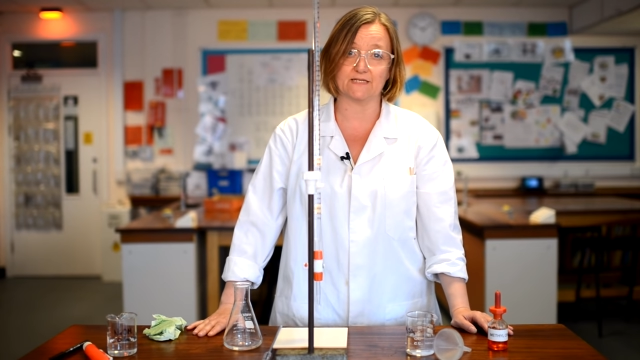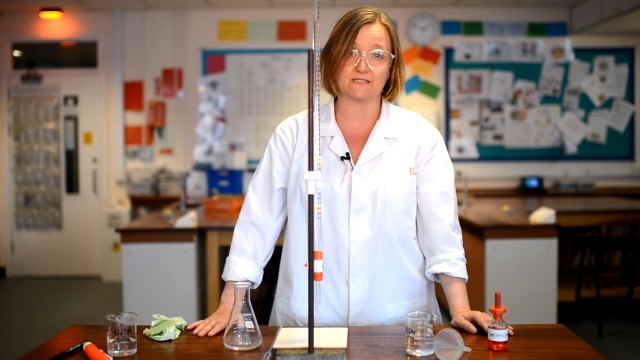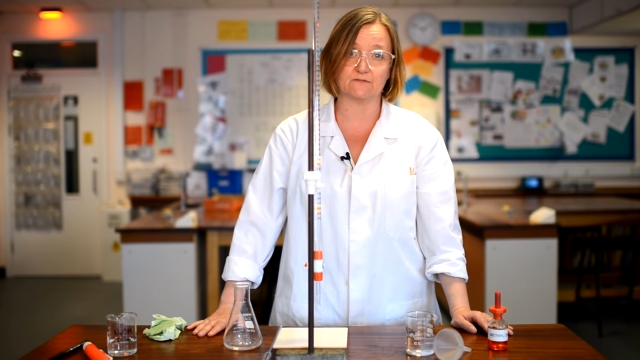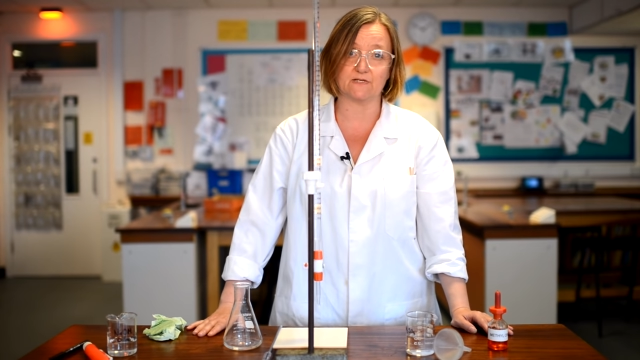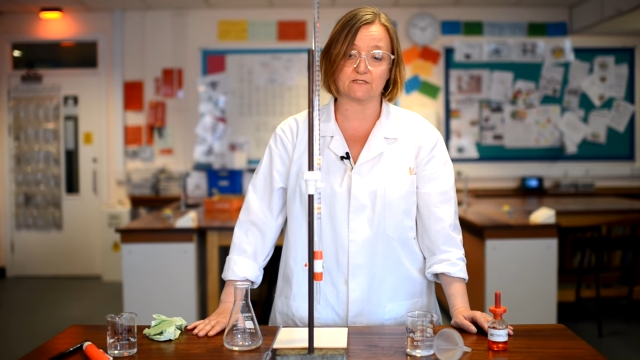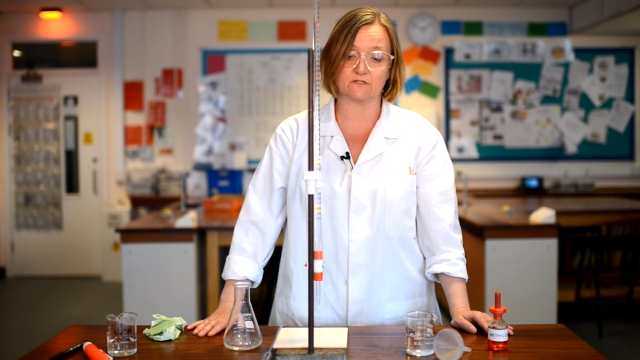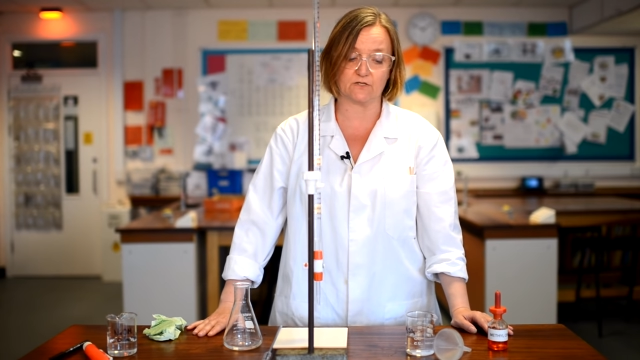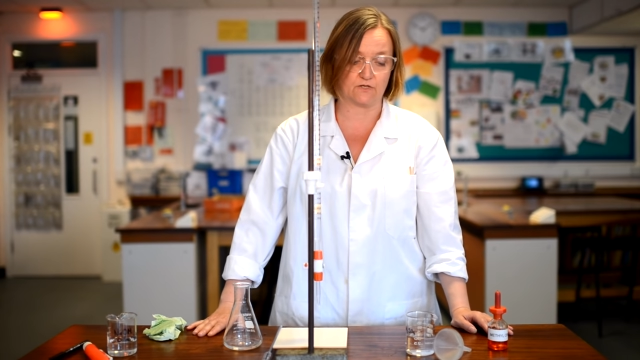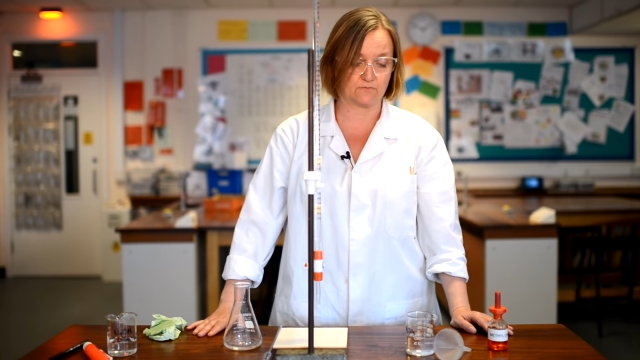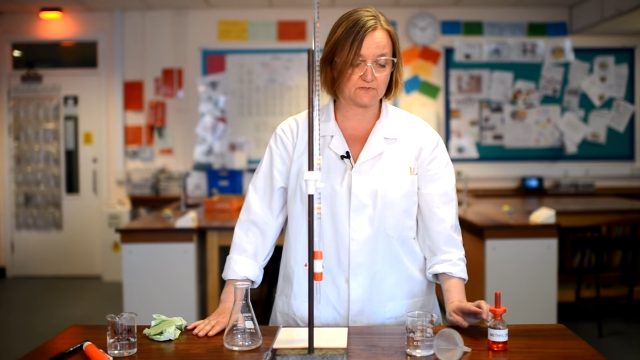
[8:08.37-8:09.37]
centimetres
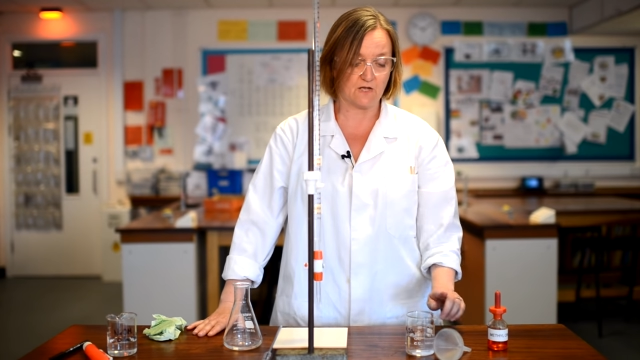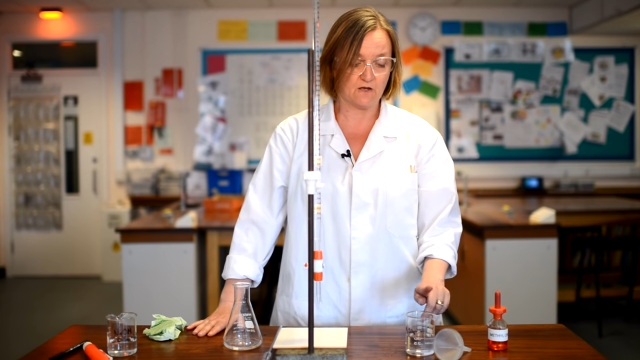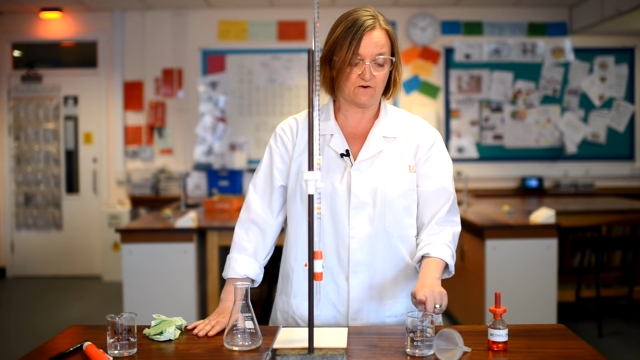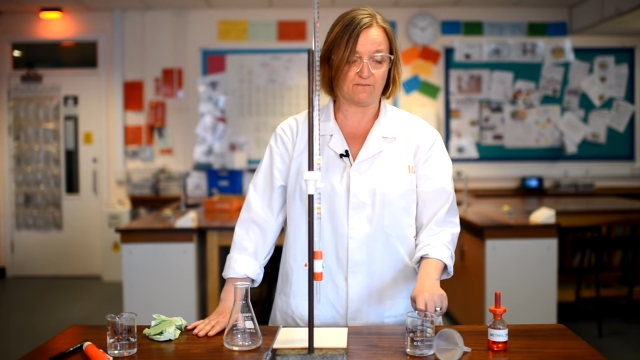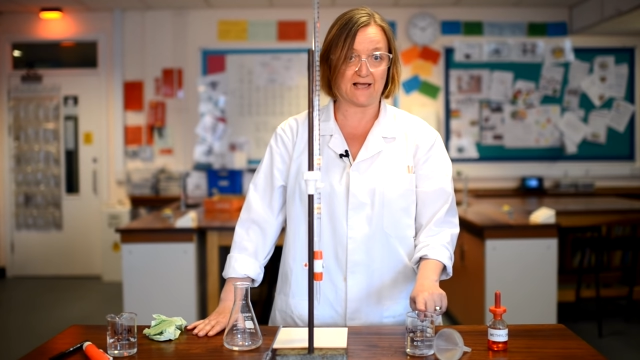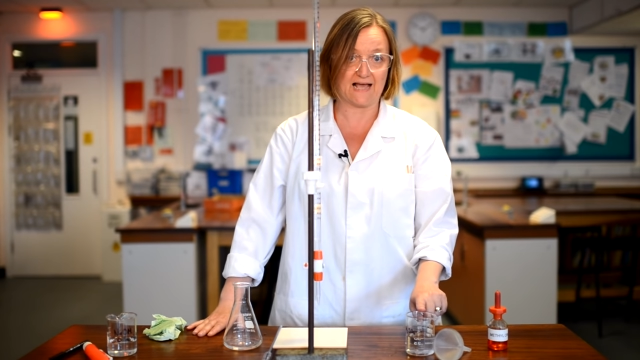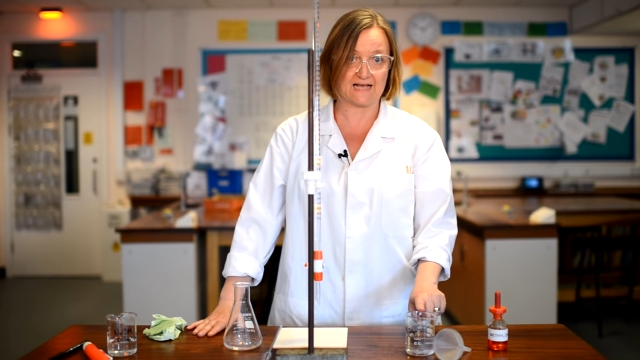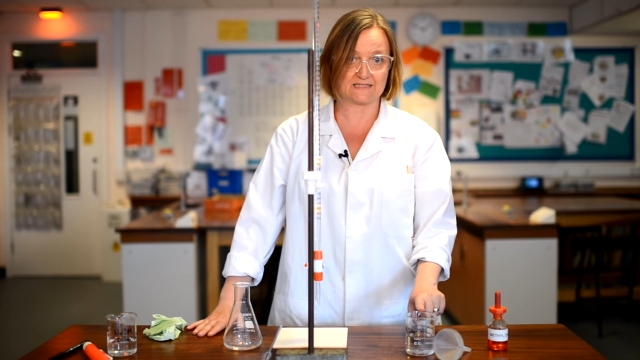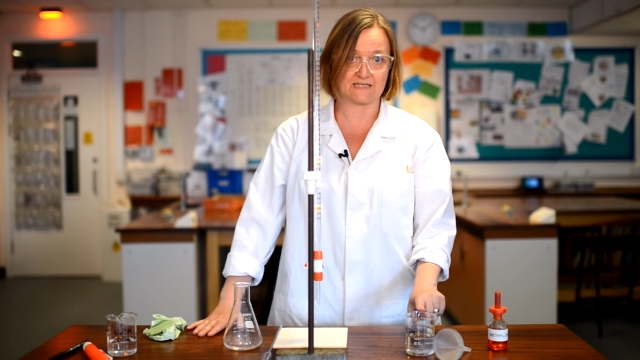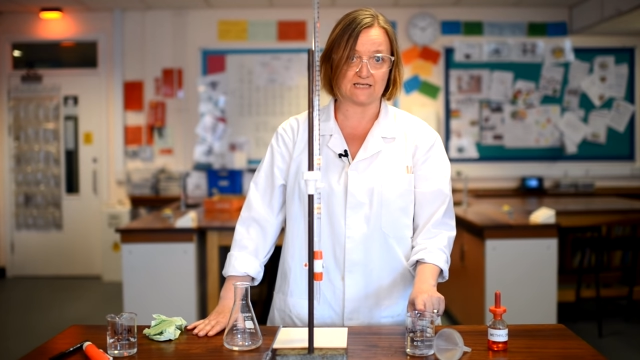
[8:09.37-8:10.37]
cubed of my
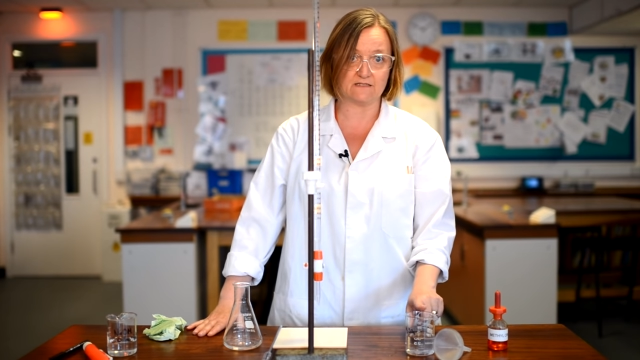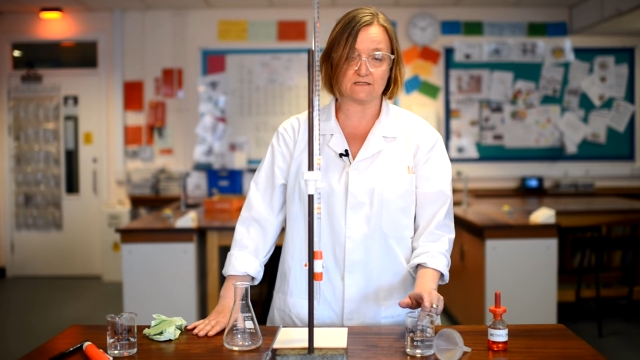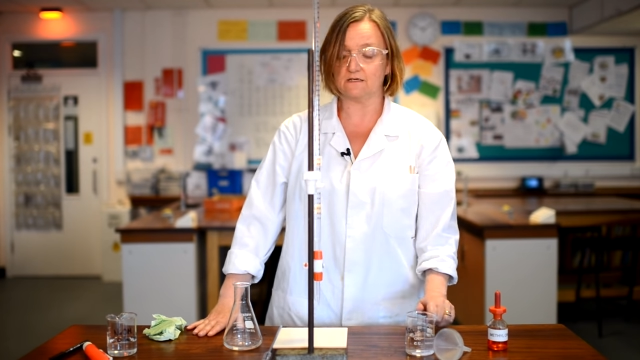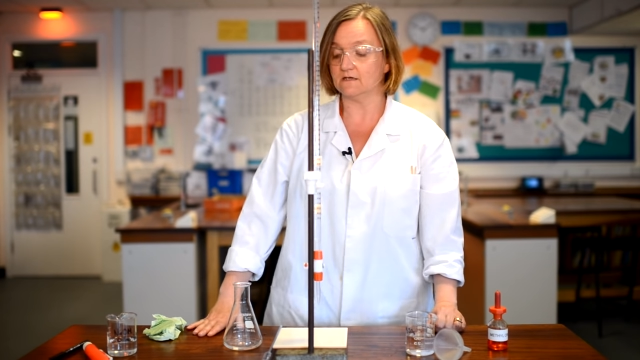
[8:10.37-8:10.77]
acid